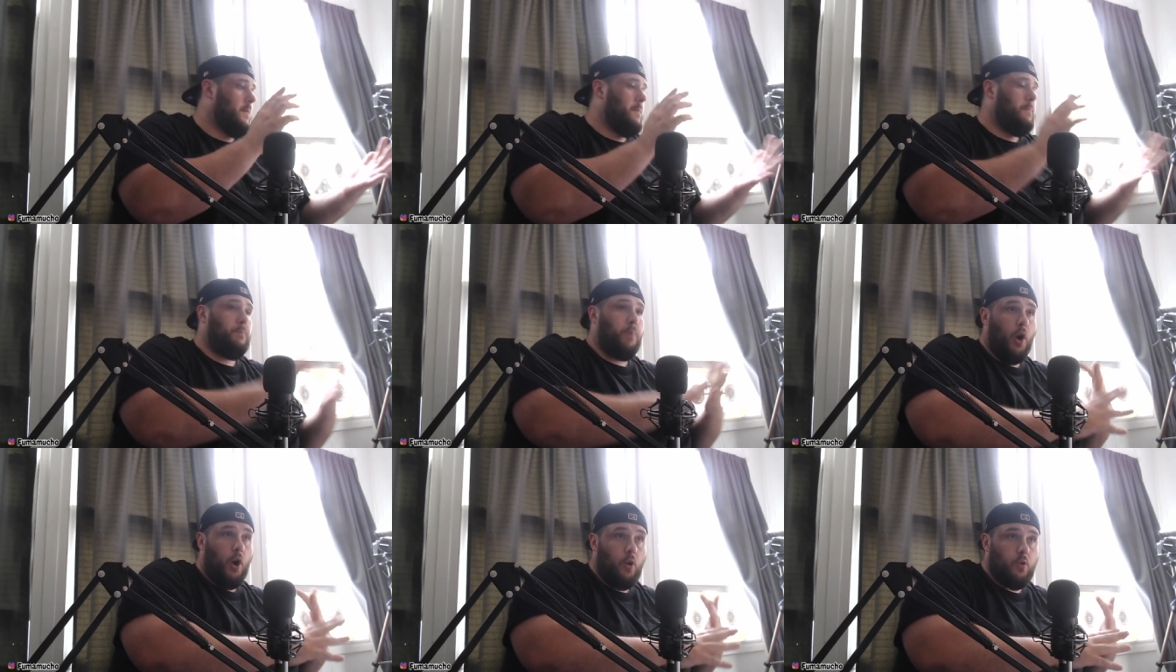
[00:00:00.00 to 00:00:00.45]

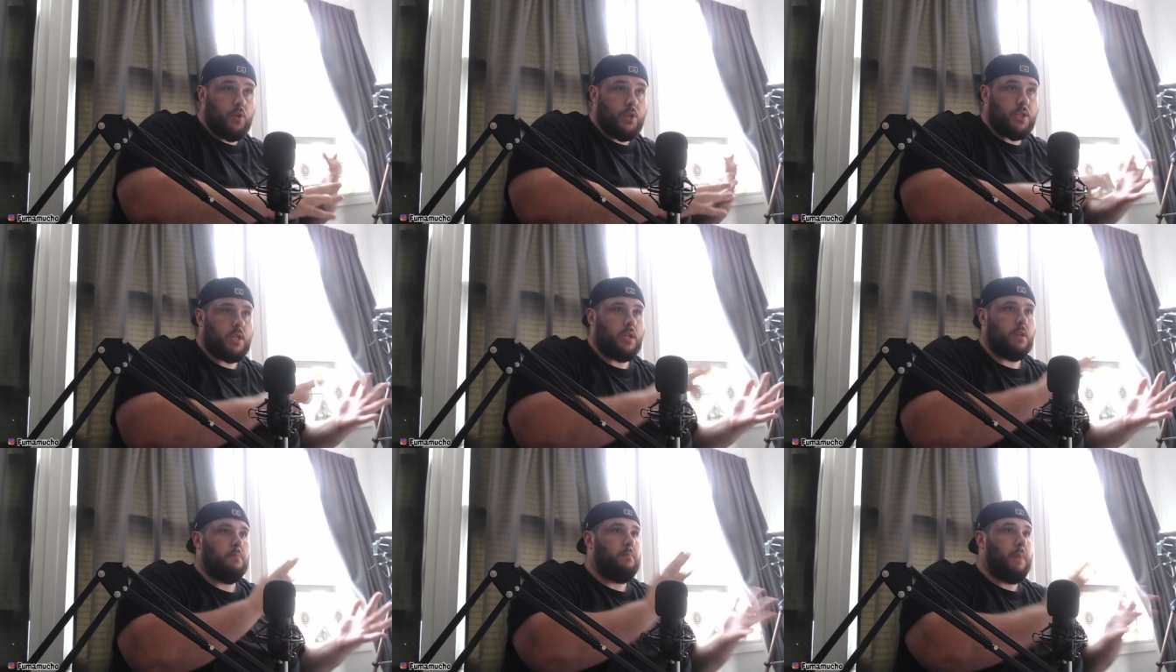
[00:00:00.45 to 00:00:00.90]

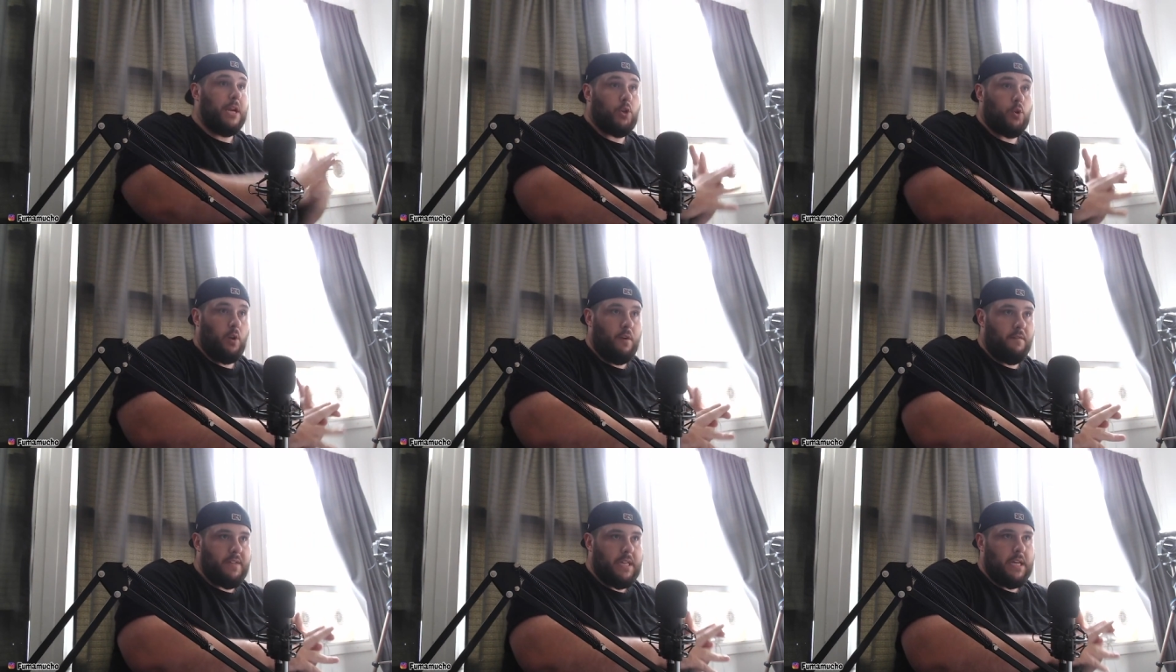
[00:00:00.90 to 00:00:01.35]
post, make sure
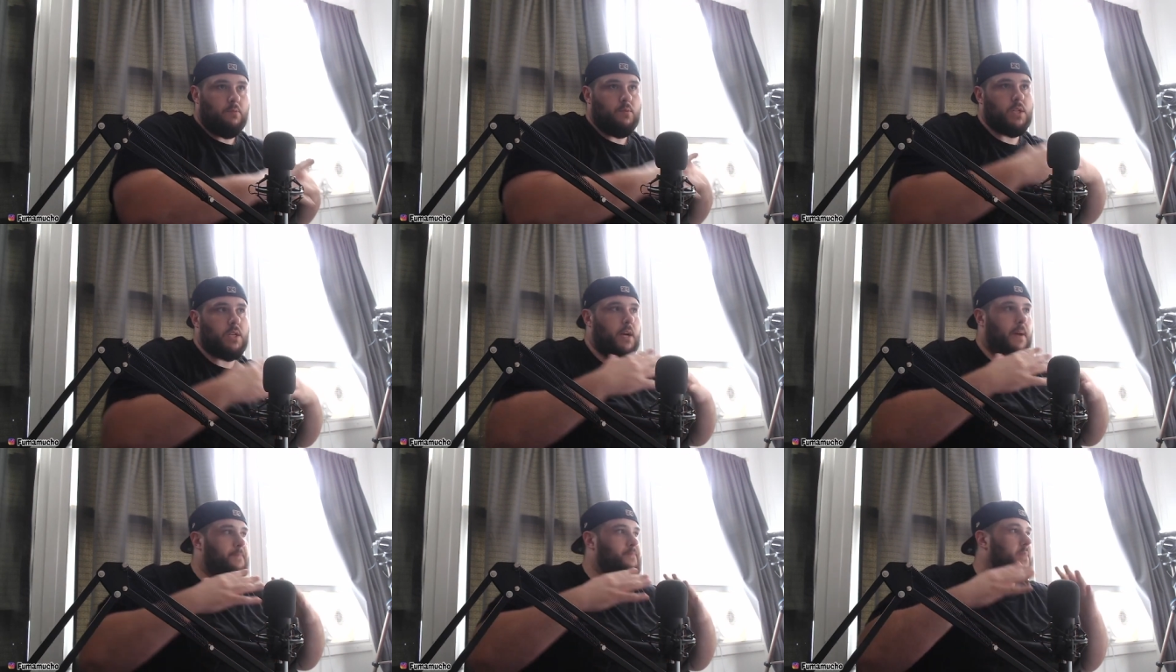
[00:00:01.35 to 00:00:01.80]
everything was
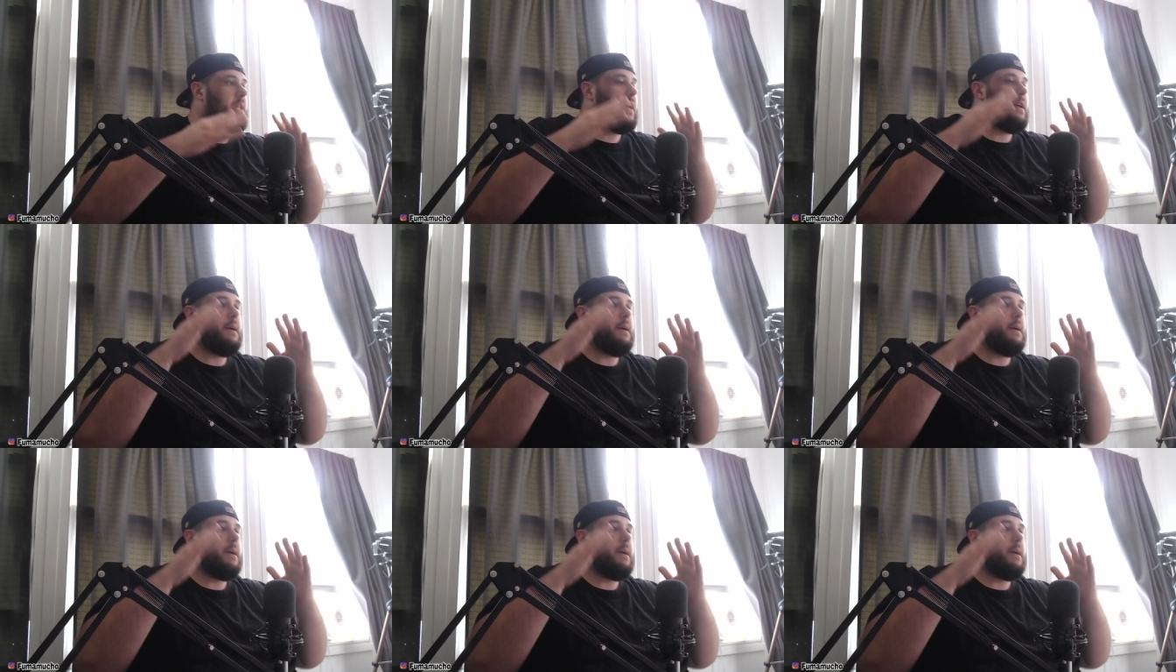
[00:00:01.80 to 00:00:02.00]
up.